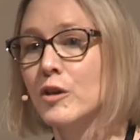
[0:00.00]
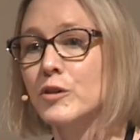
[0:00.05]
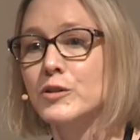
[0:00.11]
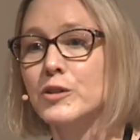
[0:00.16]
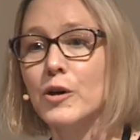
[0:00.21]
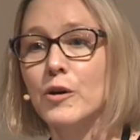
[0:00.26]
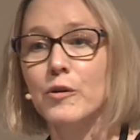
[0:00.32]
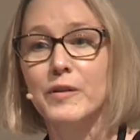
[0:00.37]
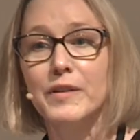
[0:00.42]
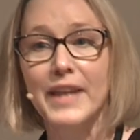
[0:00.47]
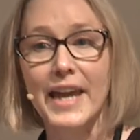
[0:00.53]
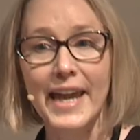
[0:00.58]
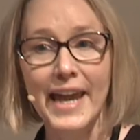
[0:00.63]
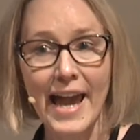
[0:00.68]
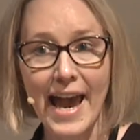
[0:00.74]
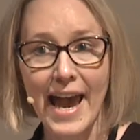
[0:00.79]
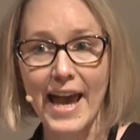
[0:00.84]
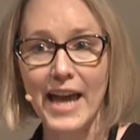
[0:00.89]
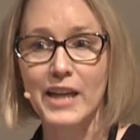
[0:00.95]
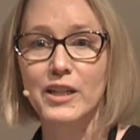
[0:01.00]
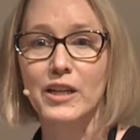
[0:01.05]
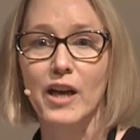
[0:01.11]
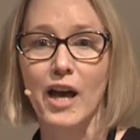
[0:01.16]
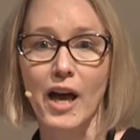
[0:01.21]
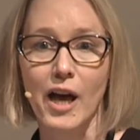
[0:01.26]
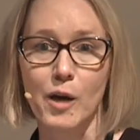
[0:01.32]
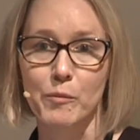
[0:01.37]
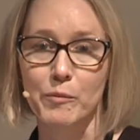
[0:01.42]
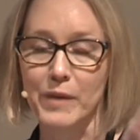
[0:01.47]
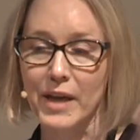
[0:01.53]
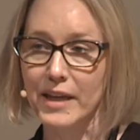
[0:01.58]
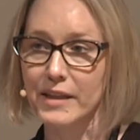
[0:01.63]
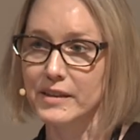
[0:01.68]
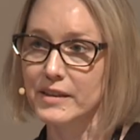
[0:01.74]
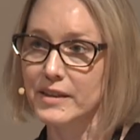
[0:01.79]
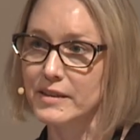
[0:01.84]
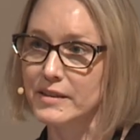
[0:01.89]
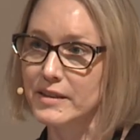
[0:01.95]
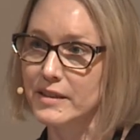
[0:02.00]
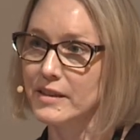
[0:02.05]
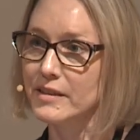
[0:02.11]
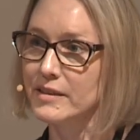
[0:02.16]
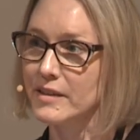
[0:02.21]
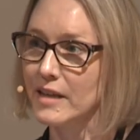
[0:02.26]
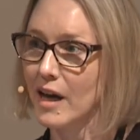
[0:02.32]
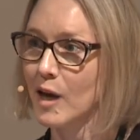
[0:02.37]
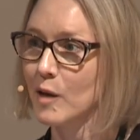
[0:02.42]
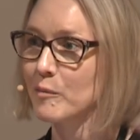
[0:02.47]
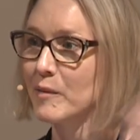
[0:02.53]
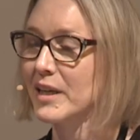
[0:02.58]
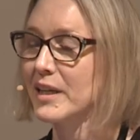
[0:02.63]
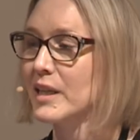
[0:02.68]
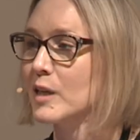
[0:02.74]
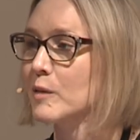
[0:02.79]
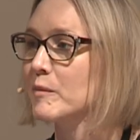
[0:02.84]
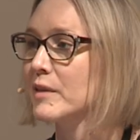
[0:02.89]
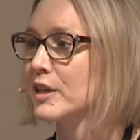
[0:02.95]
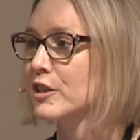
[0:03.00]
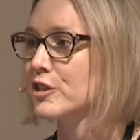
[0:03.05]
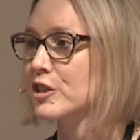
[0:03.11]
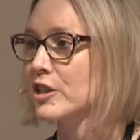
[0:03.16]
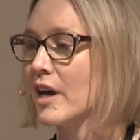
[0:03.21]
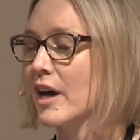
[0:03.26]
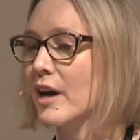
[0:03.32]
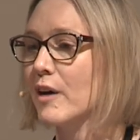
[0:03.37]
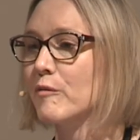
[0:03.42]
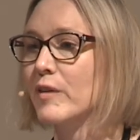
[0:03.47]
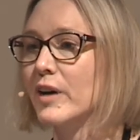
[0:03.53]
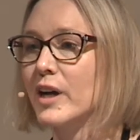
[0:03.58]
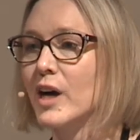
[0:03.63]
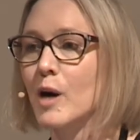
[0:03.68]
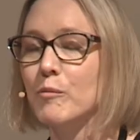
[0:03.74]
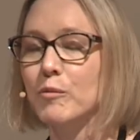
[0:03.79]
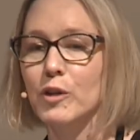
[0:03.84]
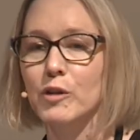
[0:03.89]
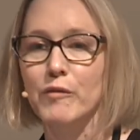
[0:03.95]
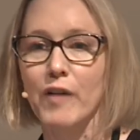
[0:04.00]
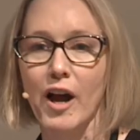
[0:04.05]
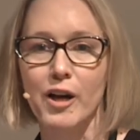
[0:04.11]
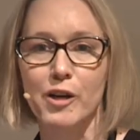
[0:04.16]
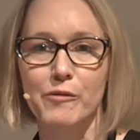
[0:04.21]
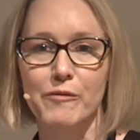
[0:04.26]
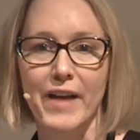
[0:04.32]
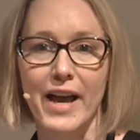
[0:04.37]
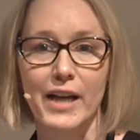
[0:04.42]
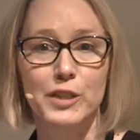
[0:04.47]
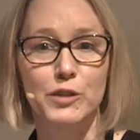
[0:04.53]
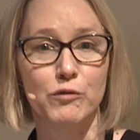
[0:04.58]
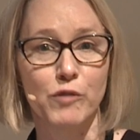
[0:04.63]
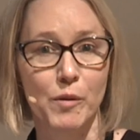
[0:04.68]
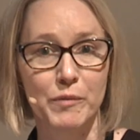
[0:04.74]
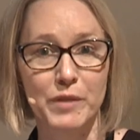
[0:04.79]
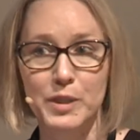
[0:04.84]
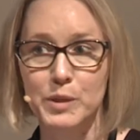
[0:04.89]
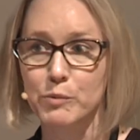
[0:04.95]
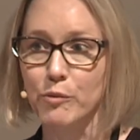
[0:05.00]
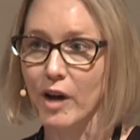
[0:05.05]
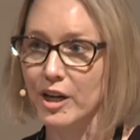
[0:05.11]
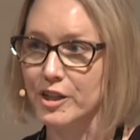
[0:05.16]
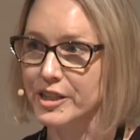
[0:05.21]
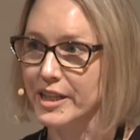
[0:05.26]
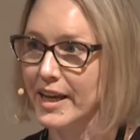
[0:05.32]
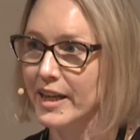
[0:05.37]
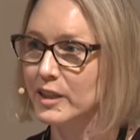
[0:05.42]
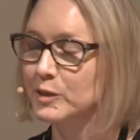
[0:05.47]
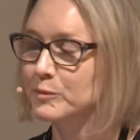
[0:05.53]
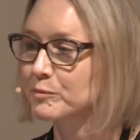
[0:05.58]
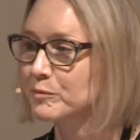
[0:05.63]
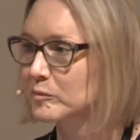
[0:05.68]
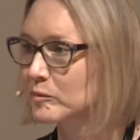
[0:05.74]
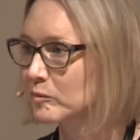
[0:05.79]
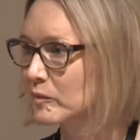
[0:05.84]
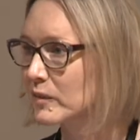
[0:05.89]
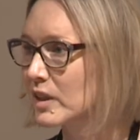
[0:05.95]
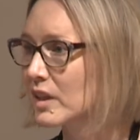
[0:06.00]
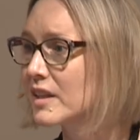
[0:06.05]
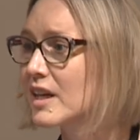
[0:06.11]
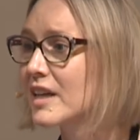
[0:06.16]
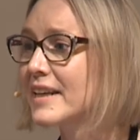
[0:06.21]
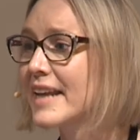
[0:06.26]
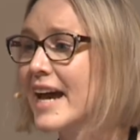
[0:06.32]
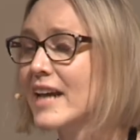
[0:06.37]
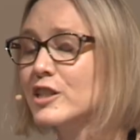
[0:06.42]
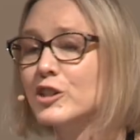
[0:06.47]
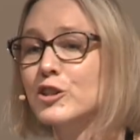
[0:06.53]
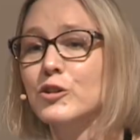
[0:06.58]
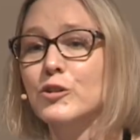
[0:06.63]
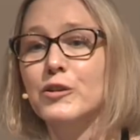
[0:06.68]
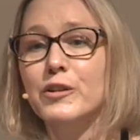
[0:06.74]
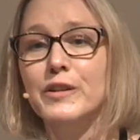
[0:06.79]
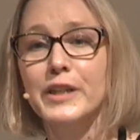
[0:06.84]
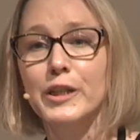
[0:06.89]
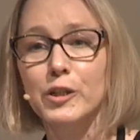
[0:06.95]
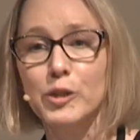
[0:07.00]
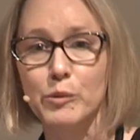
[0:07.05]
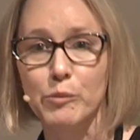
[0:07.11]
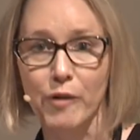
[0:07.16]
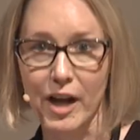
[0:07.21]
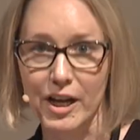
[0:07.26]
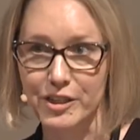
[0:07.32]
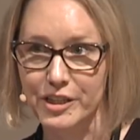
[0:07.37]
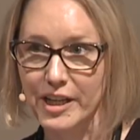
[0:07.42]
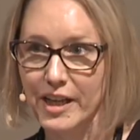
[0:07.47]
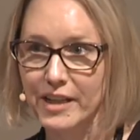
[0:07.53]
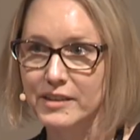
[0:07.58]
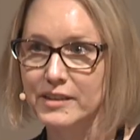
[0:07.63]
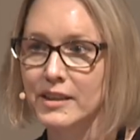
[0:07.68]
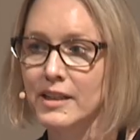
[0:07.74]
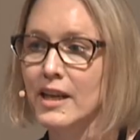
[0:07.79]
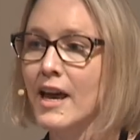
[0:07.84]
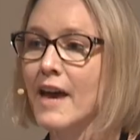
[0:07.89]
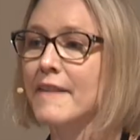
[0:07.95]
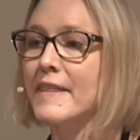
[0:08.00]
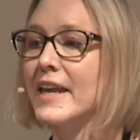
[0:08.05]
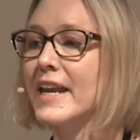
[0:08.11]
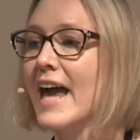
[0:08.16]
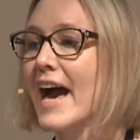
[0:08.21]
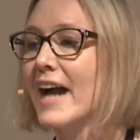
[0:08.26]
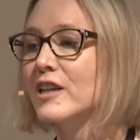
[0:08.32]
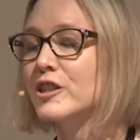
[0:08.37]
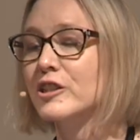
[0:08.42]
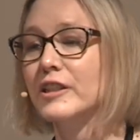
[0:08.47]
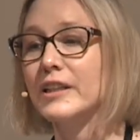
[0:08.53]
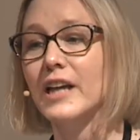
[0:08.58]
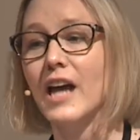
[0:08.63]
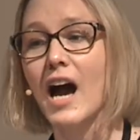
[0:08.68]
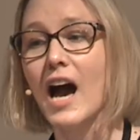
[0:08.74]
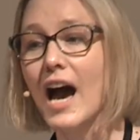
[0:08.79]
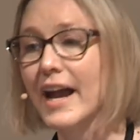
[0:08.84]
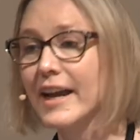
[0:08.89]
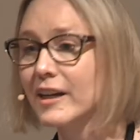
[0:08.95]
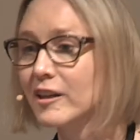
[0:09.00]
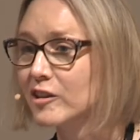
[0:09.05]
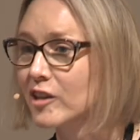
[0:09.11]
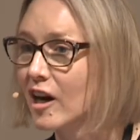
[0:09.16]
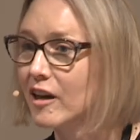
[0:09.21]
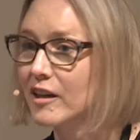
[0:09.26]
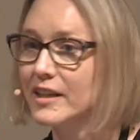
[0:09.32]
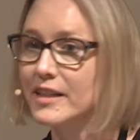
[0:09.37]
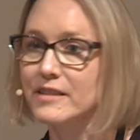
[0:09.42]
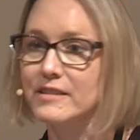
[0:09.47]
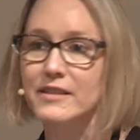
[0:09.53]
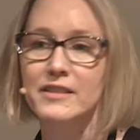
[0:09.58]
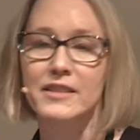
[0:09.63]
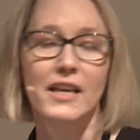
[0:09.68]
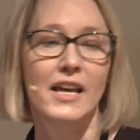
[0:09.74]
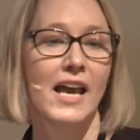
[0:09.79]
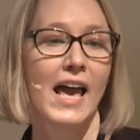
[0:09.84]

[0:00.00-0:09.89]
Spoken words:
So they had, and this is an image of a couple of artifacts from this project, a national theater project that actually hired artists,